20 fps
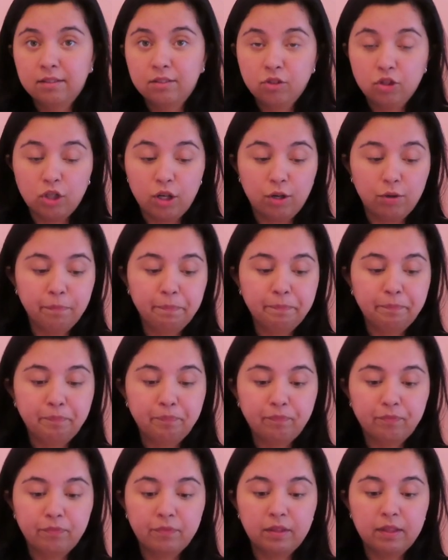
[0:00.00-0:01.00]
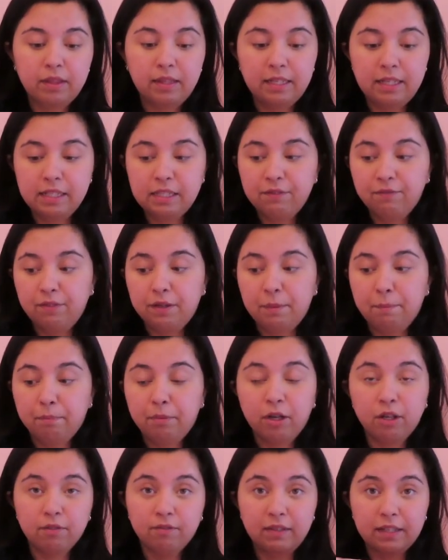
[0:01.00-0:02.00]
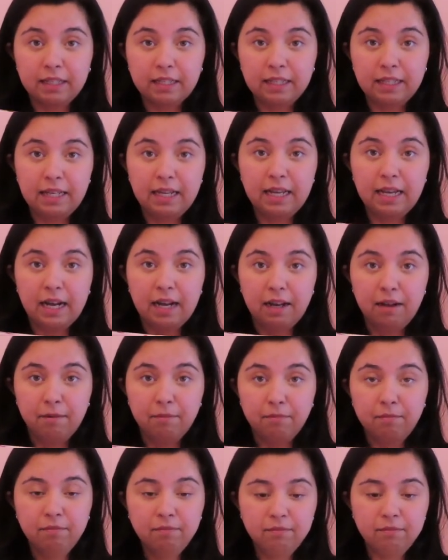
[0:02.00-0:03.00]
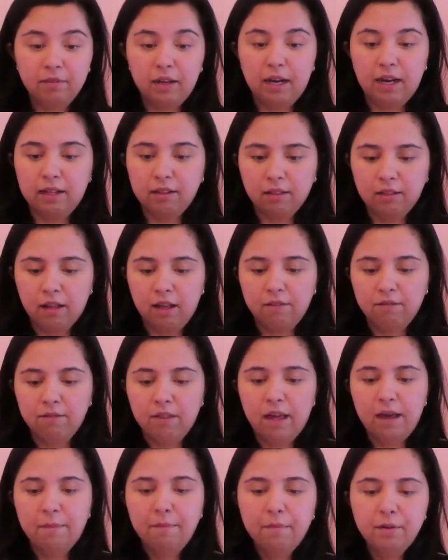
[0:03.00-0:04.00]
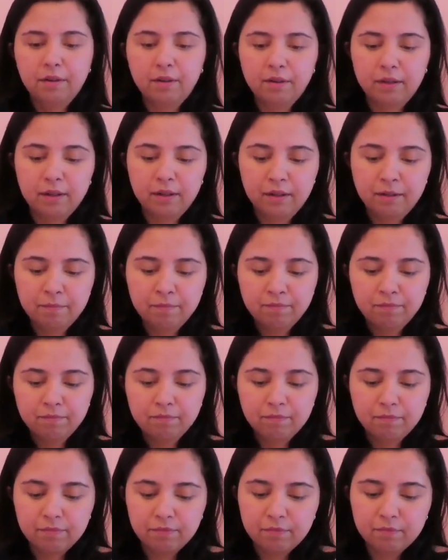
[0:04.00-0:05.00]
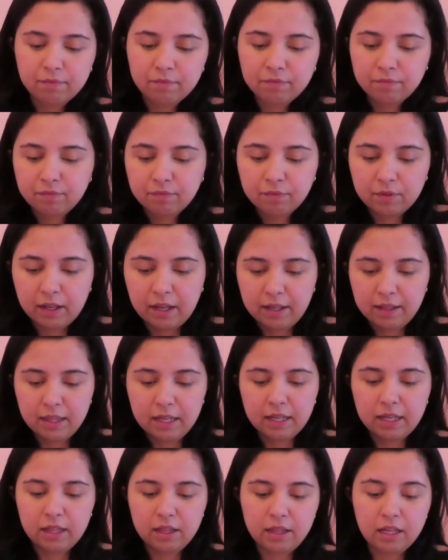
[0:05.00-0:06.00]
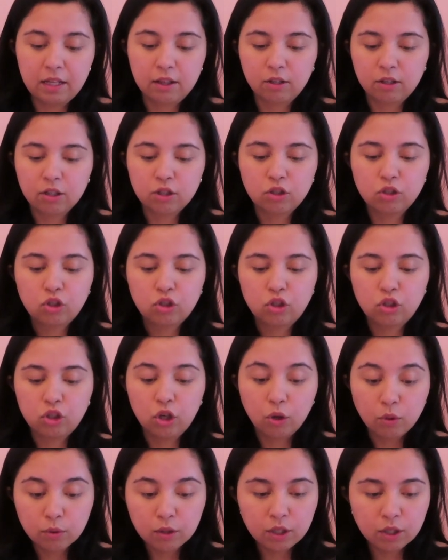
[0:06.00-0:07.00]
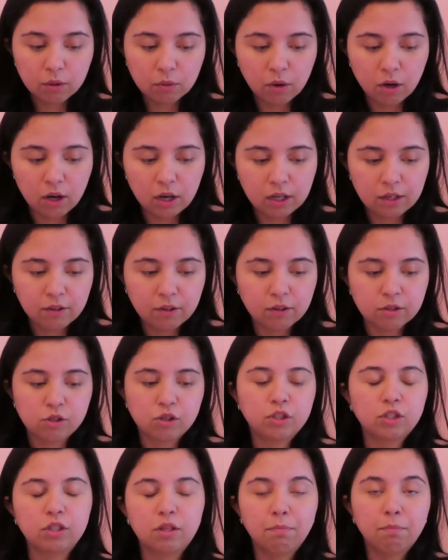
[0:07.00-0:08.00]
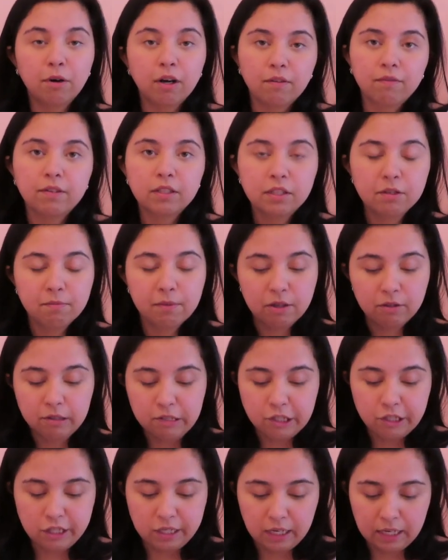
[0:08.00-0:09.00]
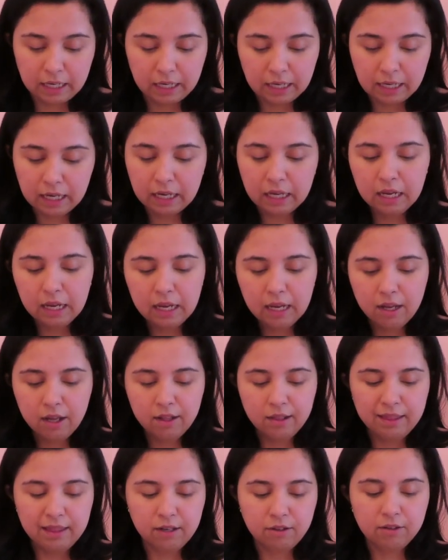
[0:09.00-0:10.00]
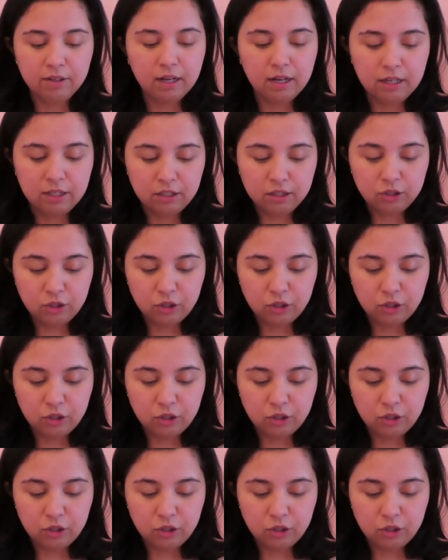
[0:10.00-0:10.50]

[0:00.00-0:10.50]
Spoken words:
So these fit perfectly. I love them. I think they look so cute on. They're just the perfect amount of cheeky. They're not